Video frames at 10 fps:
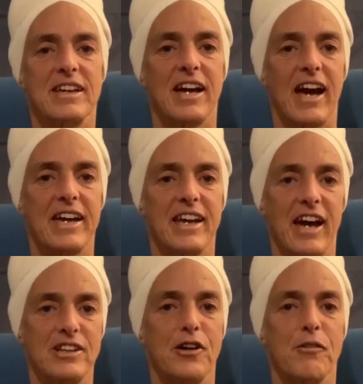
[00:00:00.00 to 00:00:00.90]
I
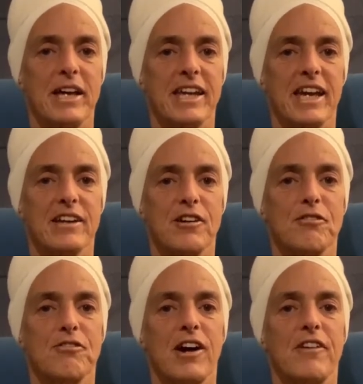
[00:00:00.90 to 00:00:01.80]
know I can't go
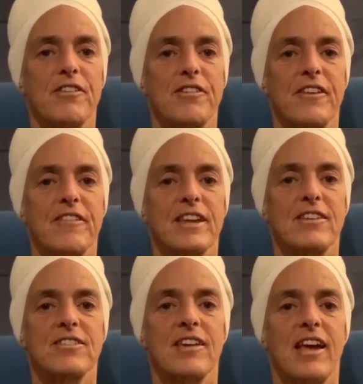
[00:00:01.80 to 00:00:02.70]
farther than
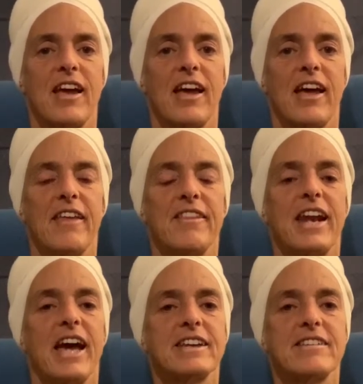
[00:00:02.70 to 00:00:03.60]
this, then
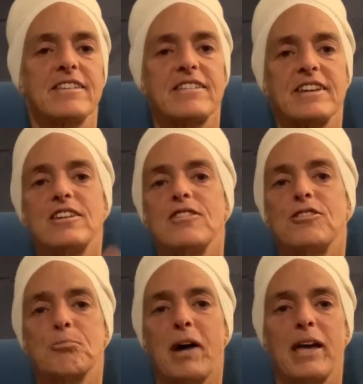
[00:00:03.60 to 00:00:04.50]
I can still
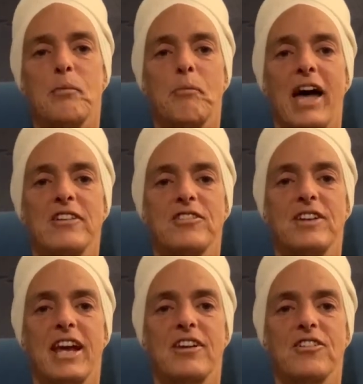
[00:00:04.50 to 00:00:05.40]
use my
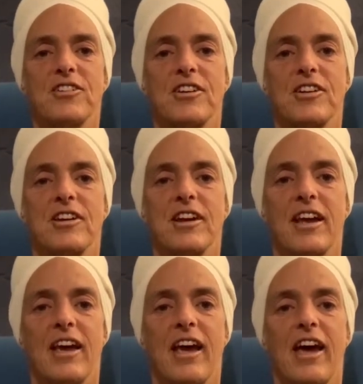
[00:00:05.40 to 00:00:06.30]
imagination
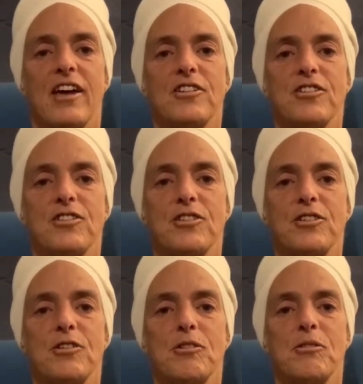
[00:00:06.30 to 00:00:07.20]

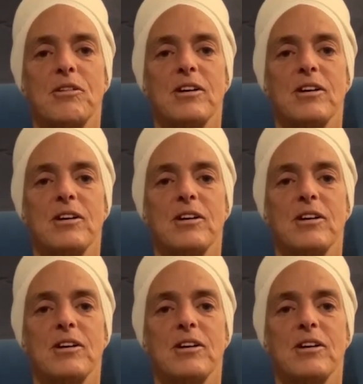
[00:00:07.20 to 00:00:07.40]
to